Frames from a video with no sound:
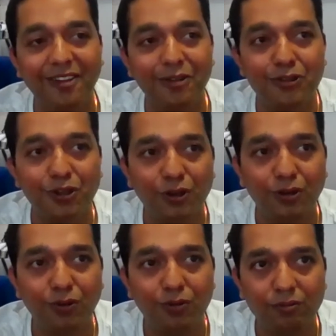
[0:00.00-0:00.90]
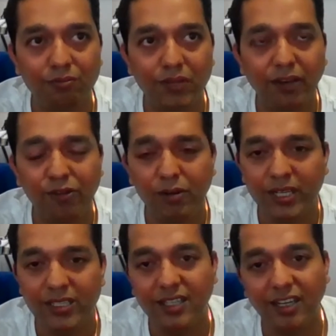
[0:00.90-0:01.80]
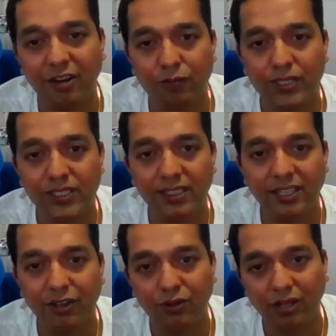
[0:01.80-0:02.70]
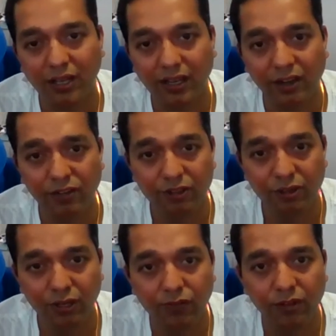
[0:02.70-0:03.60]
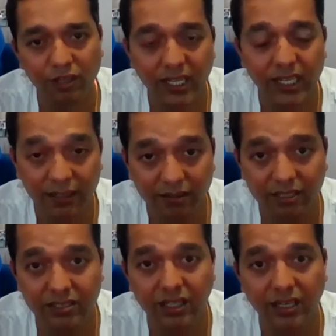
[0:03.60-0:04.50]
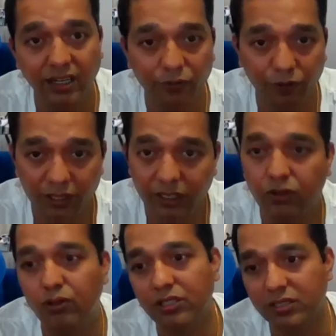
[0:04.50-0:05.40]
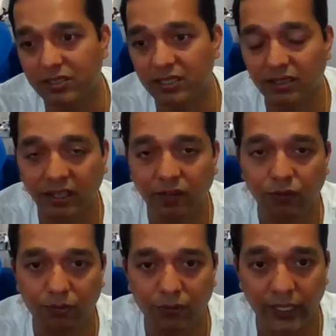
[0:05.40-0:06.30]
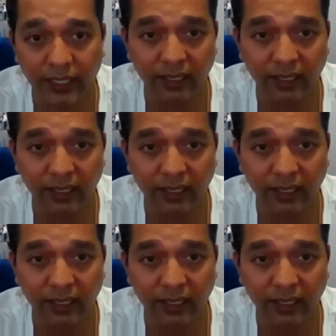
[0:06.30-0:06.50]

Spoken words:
So everybody is kind of busy in their own life. So if you're really interested and if you think, oh, this is the thing for me,